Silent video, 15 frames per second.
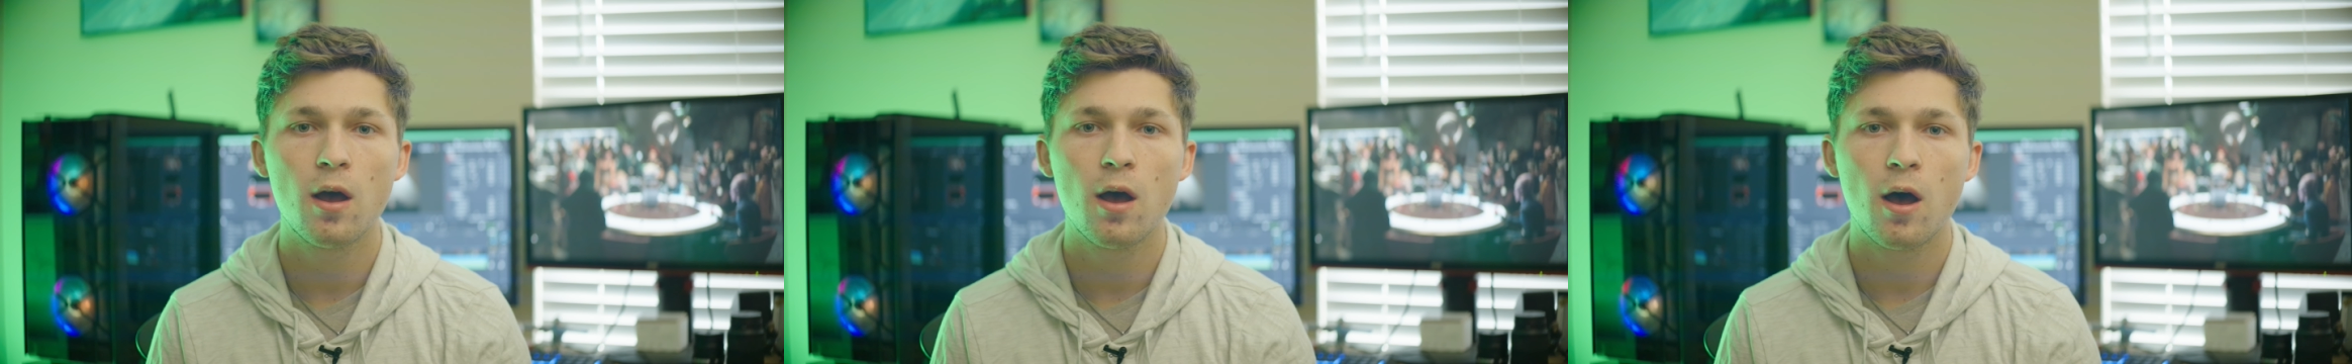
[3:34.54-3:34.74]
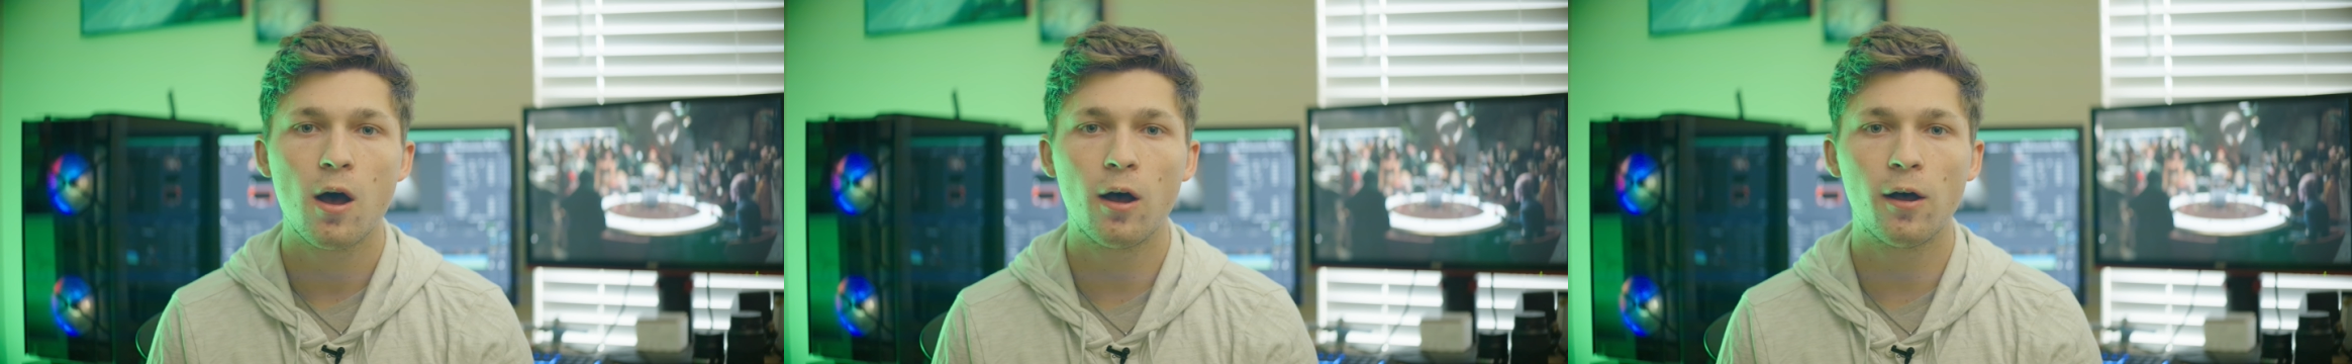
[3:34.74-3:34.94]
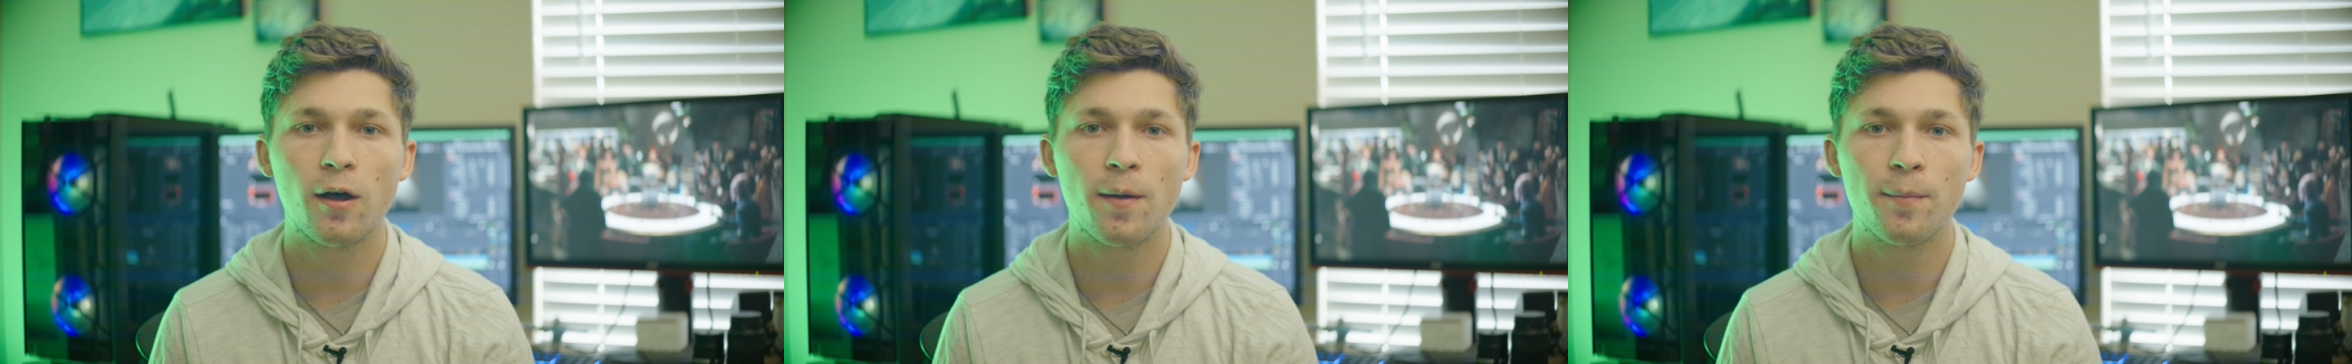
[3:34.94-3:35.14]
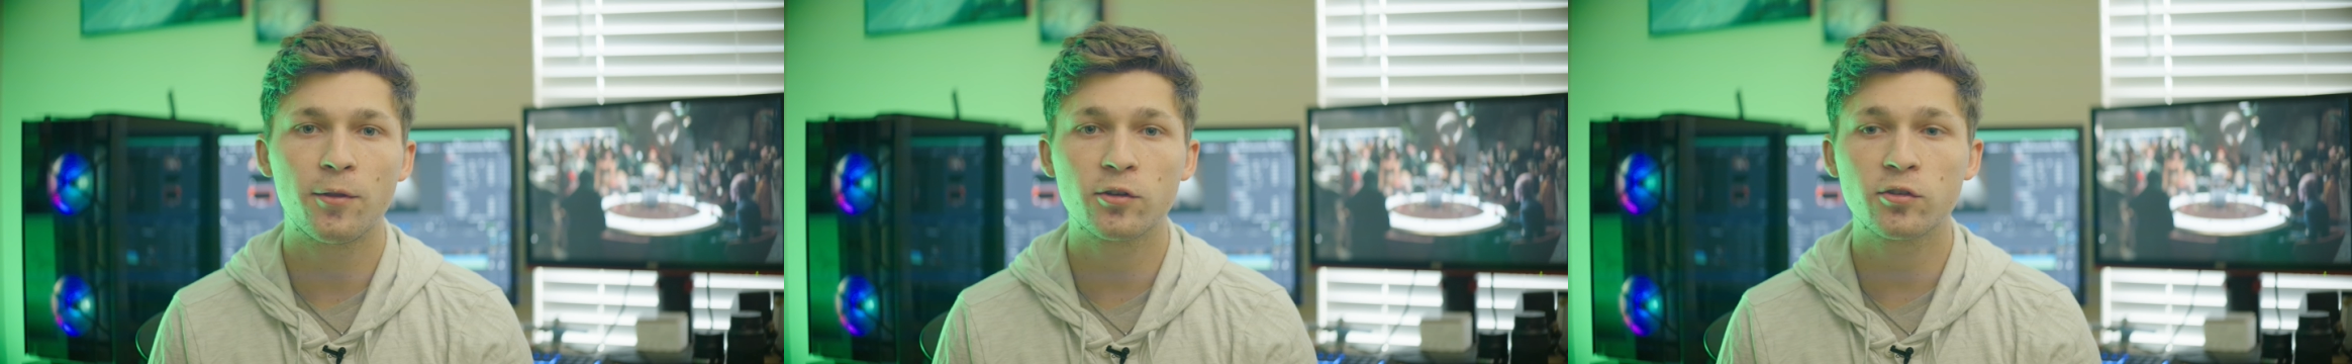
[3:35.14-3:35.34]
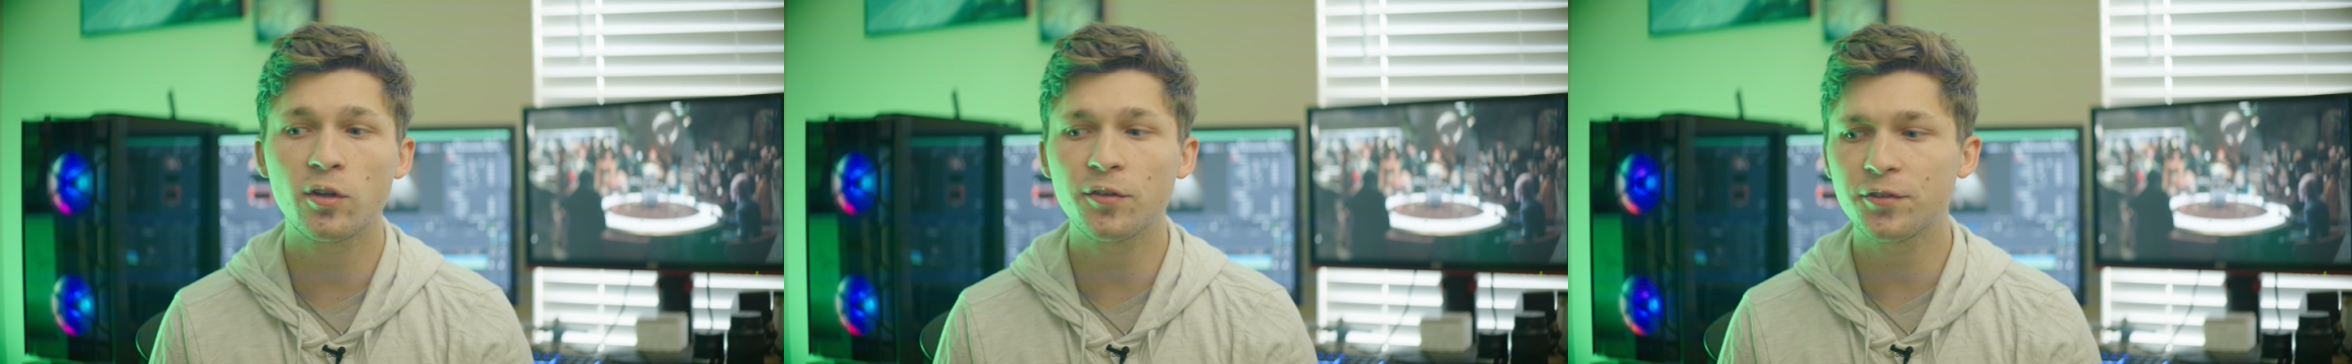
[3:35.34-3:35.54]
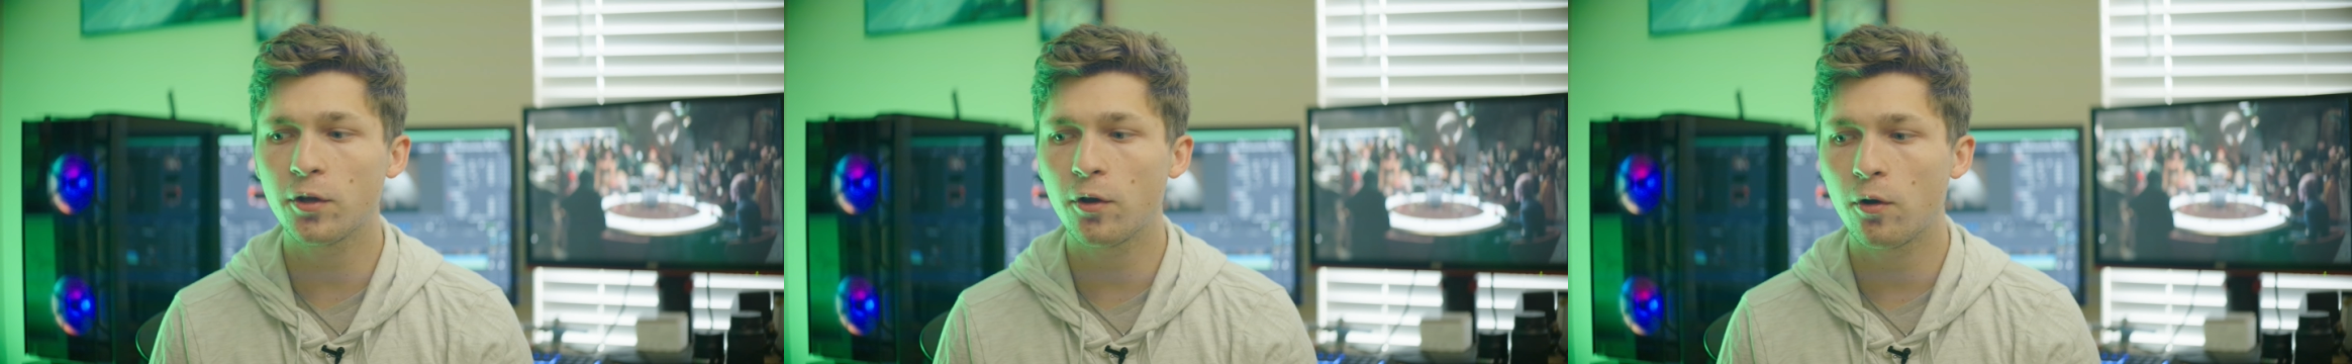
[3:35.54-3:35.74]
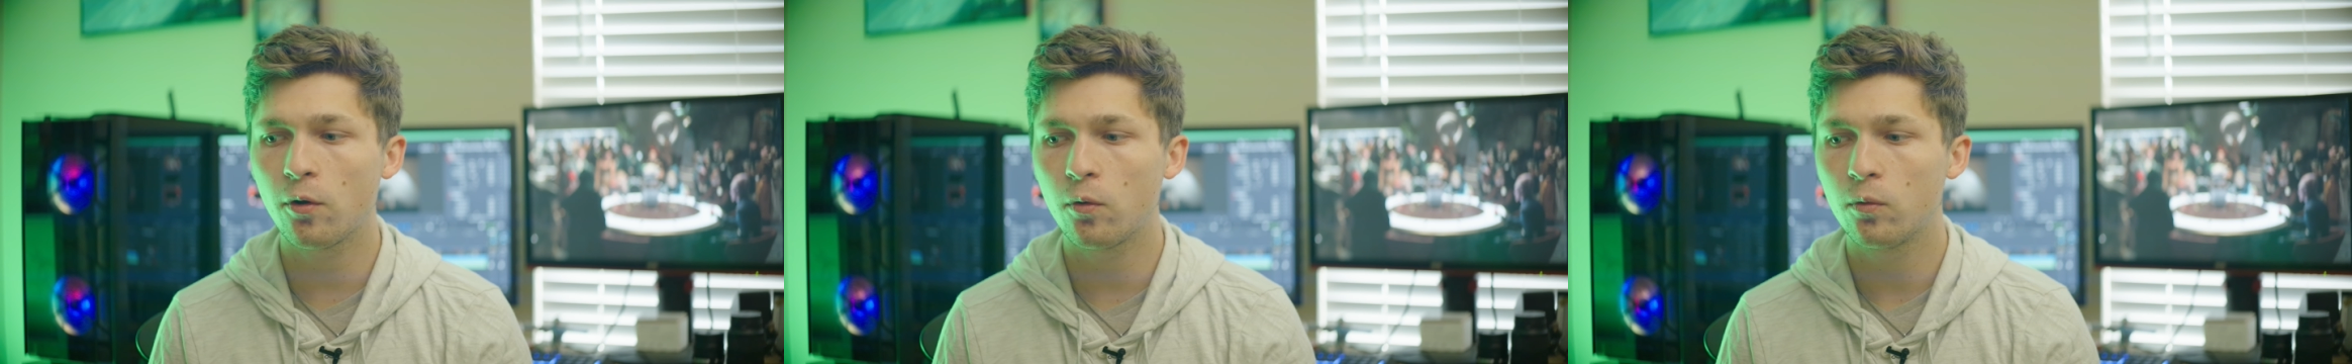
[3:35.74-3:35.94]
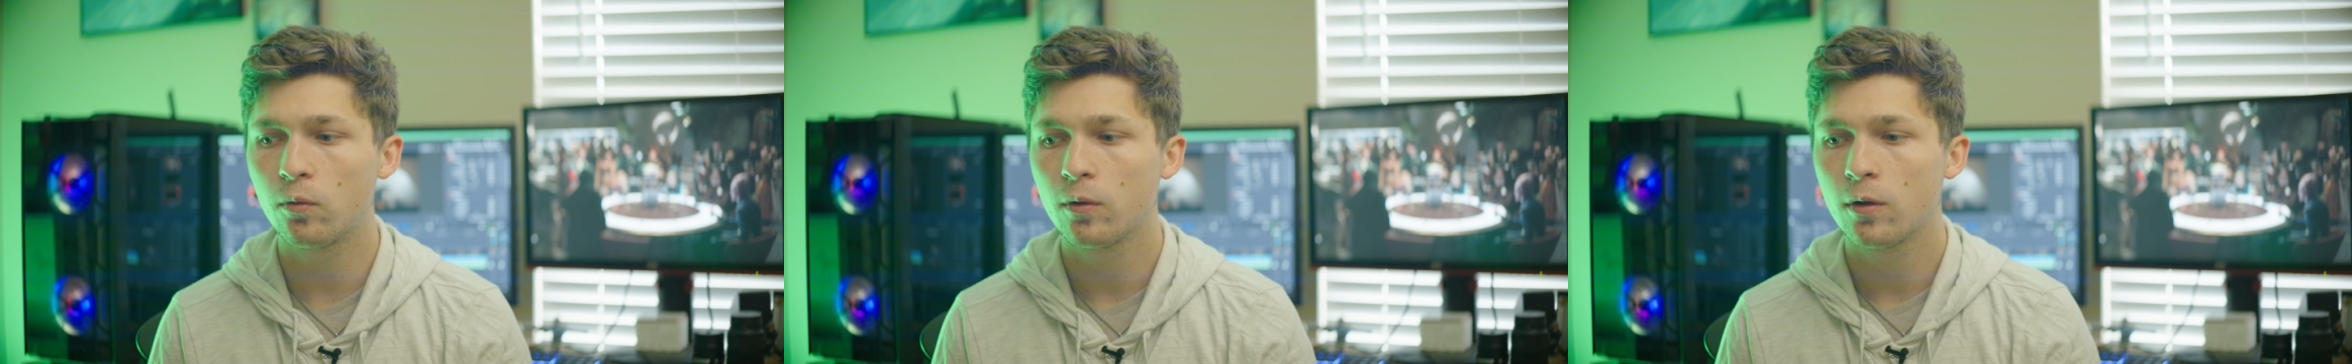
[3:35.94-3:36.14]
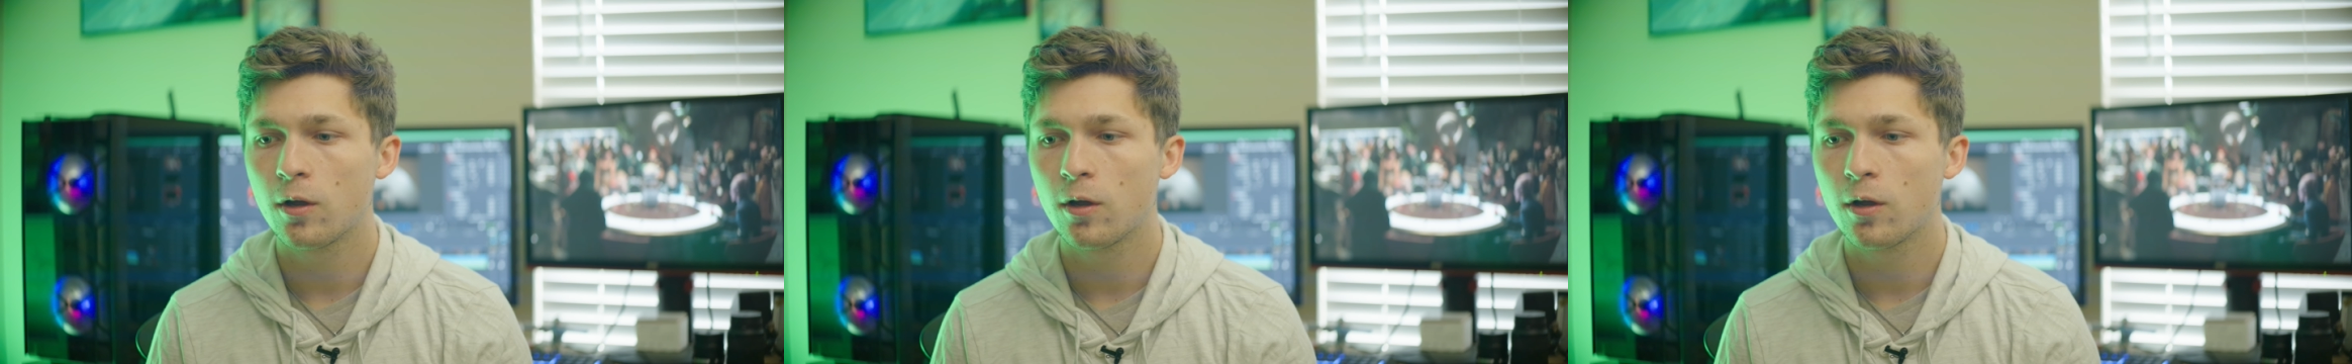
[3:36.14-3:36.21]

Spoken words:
There's also